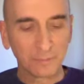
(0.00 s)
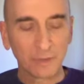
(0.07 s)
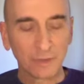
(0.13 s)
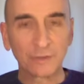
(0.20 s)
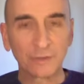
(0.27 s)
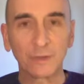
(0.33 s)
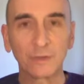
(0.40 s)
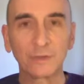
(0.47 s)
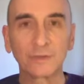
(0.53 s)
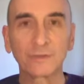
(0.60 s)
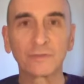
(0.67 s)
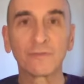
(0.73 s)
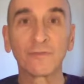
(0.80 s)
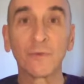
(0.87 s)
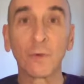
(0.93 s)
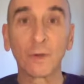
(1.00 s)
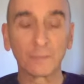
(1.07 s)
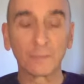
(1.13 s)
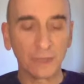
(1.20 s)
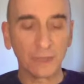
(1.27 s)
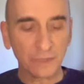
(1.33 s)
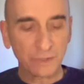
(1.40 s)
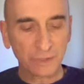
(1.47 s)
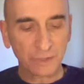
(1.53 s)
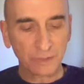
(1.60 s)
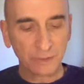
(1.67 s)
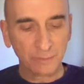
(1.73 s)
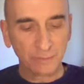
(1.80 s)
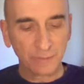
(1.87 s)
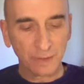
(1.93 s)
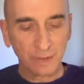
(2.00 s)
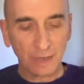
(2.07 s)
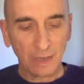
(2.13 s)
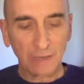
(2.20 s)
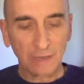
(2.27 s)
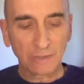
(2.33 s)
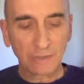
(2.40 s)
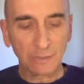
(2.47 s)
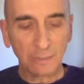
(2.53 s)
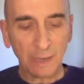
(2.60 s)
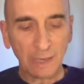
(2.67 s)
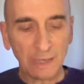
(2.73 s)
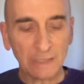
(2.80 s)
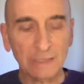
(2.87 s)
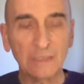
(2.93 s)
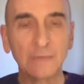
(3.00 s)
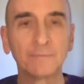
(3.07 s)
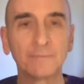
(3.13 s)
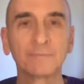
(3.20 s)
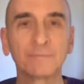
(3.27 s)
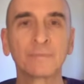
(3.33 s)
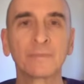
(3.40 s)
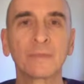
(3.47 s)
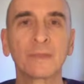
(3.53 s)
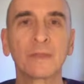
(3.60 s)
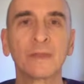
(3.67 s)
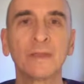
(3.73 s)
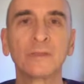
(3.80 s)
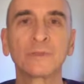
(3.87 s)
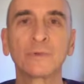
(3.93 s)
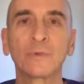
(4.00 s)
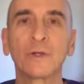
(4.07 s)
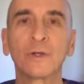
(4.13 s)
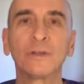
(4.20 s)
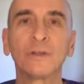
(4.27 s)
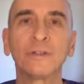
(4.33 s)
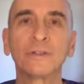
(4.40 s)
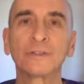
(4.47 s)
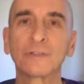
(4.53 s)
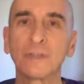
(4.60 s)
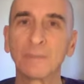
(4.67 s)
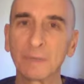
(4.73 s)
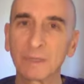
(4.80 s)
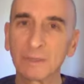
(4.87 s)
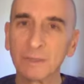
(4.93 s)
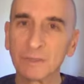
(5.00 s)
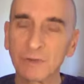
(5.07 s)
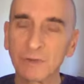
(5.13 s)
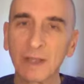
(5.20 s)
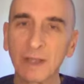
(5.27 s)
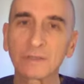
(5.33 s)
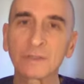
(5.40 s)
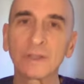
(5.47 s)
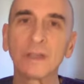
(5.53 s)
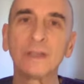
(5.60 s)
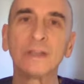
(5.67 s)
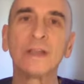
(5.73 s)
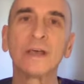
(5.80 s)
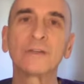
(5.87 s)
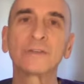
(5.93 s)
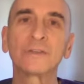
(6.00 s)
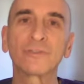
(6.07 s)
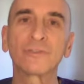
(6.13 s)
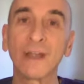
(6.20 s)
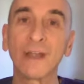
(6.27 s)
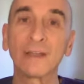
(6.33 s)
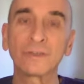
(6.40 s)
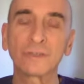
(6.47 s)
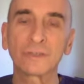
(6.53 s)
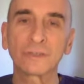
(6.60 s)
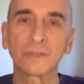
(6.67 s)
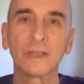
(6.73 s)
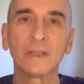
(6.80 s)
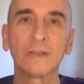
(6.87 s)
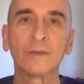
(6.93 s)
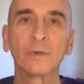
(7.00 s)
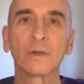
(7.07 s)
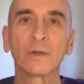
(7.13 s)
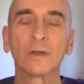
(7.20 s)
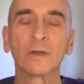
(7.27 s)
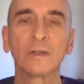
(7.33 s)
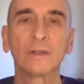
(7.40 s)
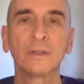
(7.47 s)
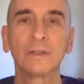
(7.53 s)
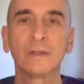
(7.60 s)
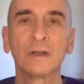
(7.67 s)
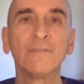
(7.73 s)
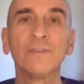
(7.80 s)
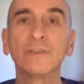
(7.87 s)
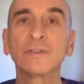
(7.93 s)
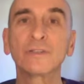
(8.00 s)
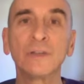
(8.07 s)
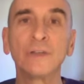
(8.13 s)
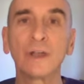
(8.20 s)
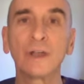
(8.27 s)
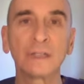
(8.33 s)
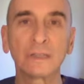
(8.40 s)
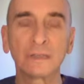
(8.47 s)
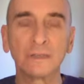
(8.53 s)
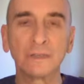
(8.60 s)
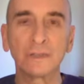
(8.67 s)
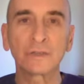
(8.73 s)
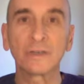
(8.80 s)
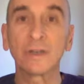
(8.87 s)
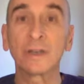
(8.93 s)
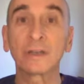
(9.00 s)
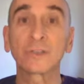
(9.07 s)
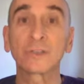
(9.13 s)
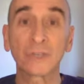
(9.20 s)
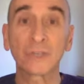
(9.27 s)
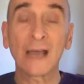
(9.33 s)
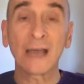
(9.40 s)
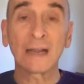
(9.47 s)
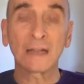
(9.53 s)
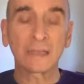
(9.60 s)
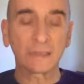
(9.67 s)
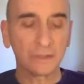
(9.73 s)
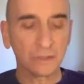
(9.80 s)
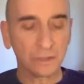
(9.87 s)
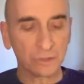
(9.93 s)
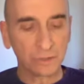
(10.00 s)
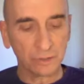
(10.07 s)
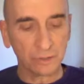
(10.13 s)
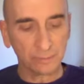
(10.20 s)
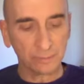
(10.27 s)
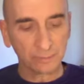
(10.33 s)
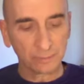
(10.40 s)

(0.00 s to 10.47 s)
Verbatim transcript: so it's formless. And samadhi is a word that's typically translated as a trance state or a visionary condition, an ecstatic condition.